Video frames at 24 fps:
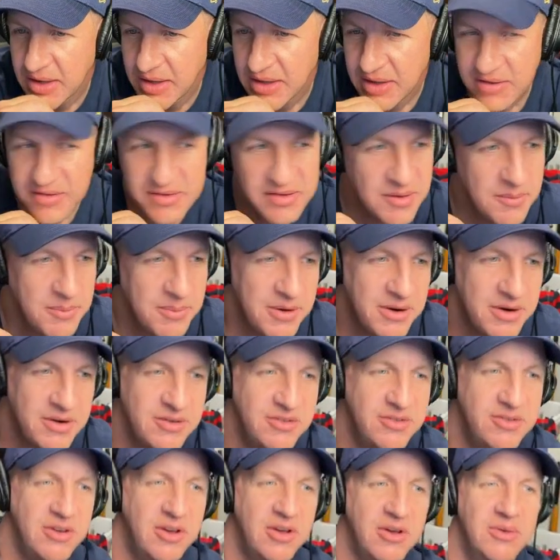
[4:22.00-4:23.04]
this is a part of
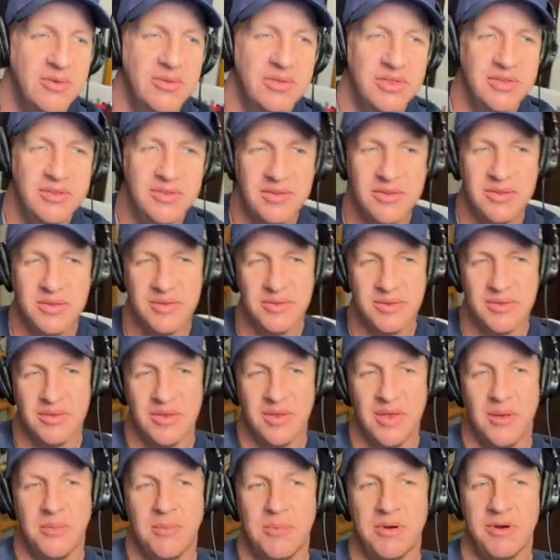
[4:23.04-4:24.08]
the show. This is
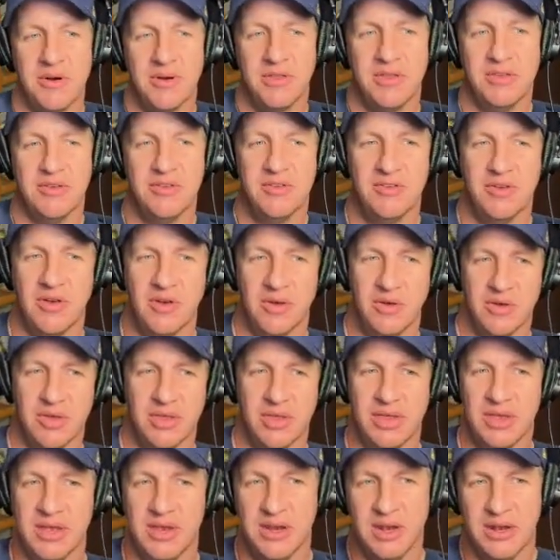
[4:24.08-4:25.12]
a part of the show
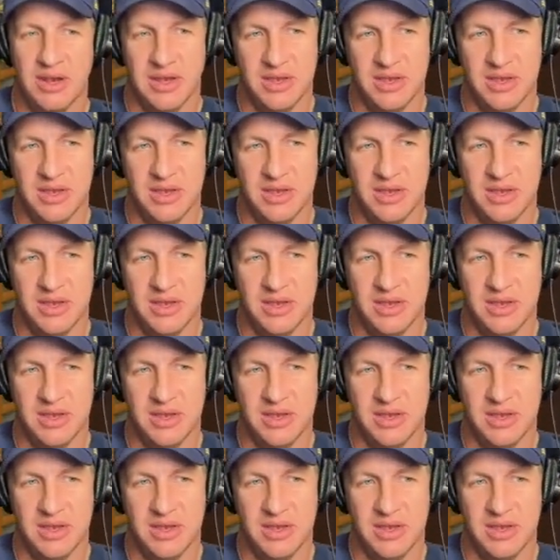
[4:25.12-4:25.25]
that